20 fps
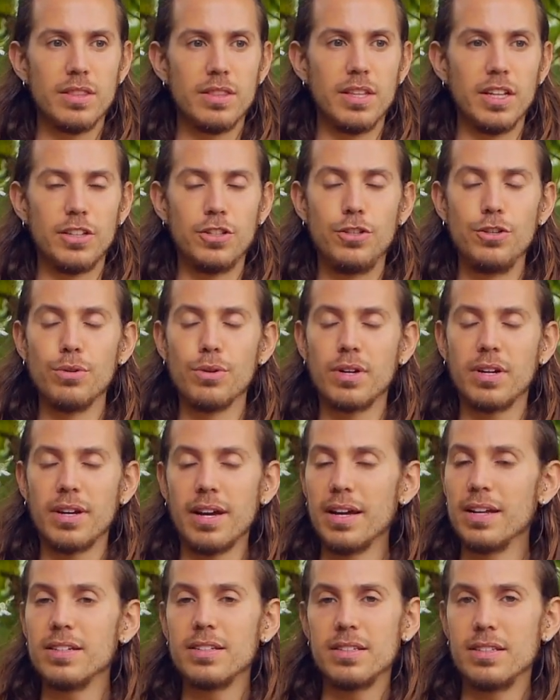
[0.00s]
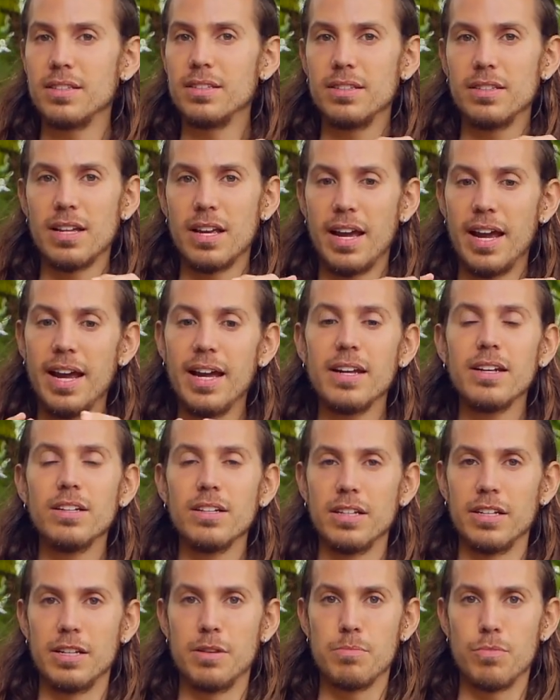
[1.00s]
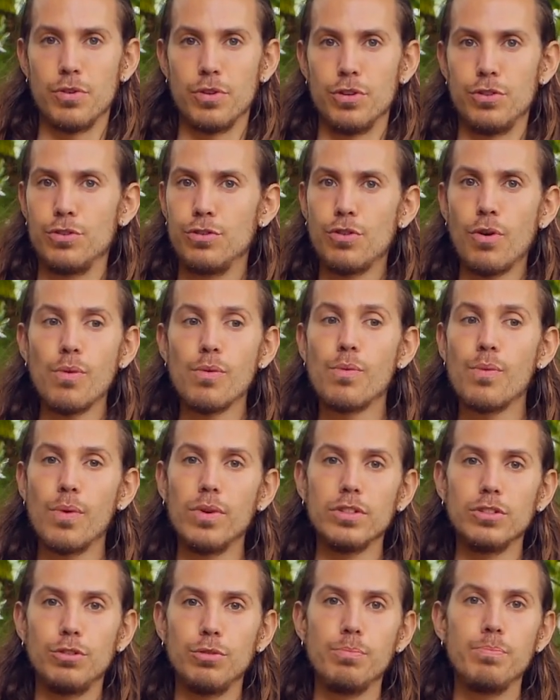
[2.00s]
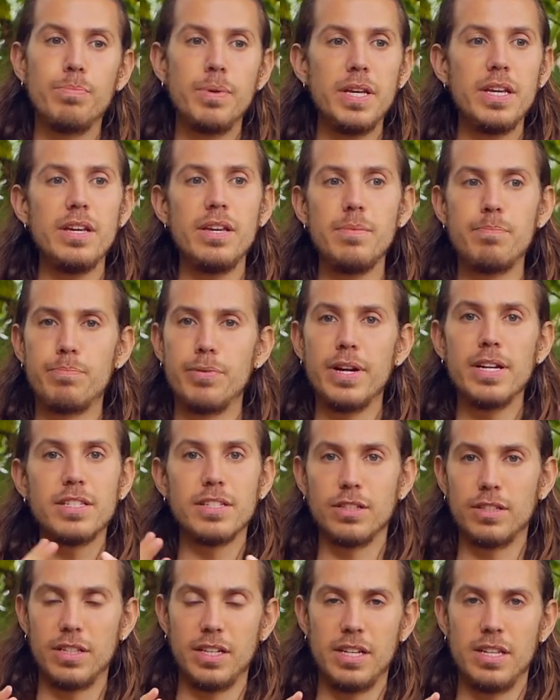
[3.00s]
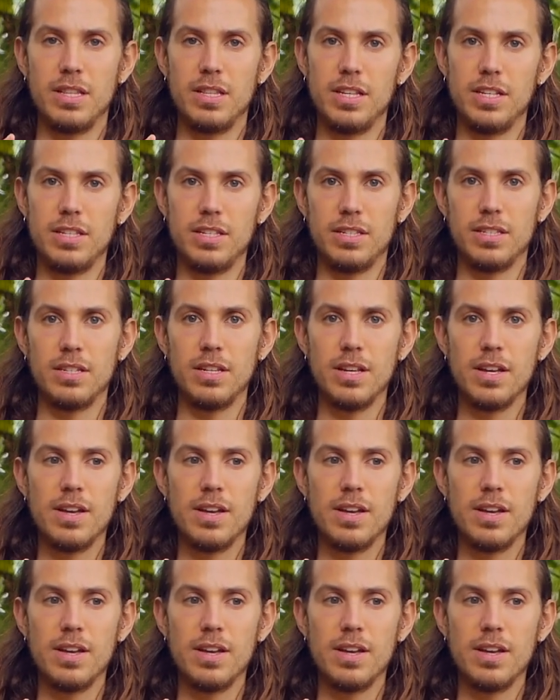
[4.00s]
that you can't handle anymore. You don't want to be present in this